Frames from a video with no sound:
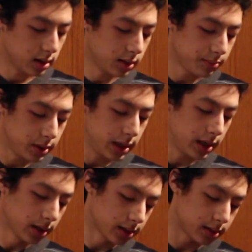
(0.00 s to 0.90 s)
Up
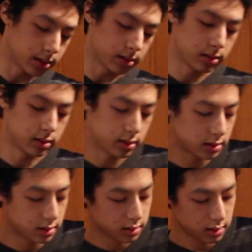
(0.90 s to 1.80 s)
next,
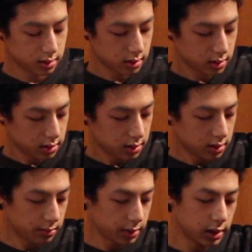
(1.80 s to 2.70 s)

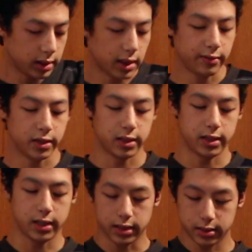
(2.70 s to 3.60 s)
I'm going to dive into
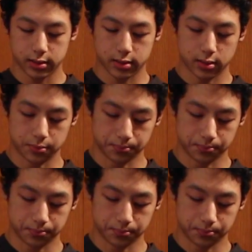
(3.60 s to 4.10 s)
this.